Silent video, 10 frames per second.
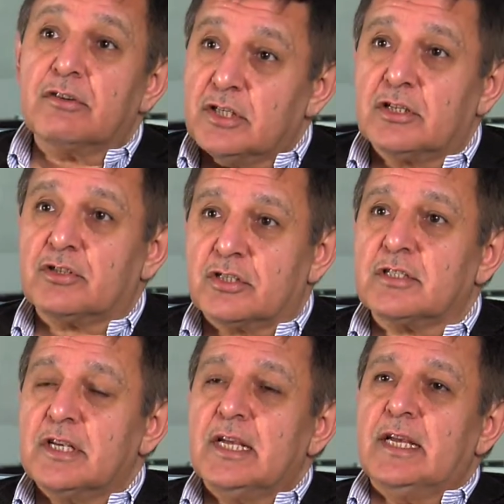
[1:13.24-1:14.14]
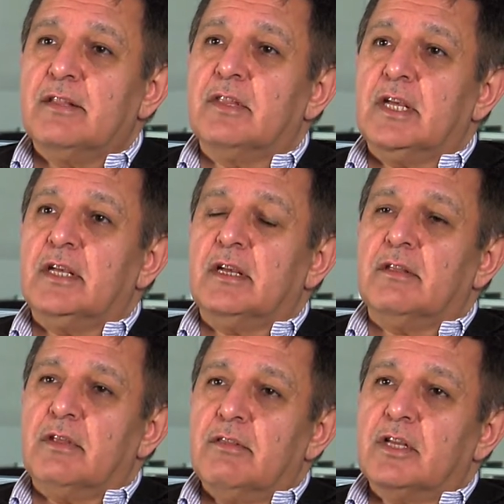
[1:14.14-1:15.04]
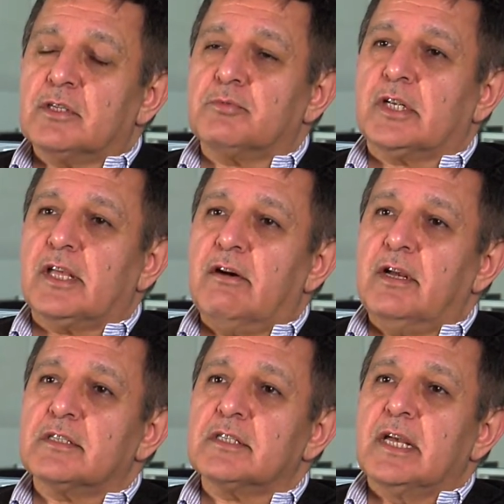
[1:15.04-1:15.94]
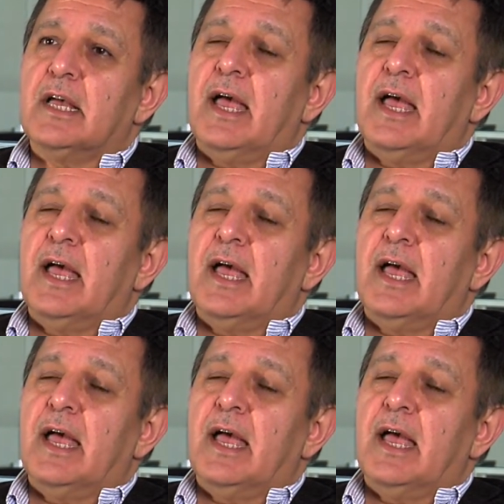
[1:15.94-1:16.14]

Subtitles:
researchers in their subject areas,